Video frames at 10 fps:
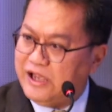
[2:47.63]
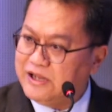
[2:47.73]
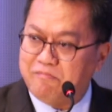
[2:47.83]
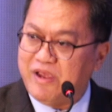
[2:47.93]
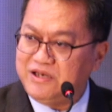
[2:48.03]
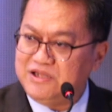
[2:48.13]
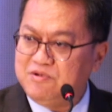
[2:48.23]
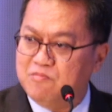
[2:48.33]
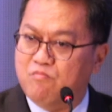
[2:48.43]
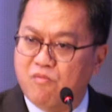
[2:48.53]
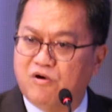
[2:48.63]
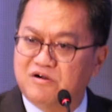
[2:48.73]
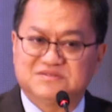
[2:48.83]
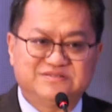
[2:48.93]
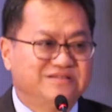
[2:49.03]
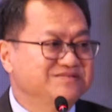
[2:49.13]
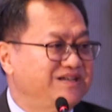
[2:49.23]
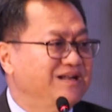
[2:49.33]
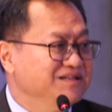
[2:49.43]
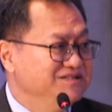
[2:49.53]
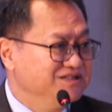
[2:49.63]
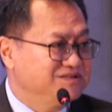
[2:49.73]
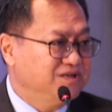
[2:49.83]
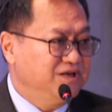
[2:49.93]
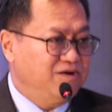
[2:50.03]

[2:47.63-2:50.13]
and many more challenges.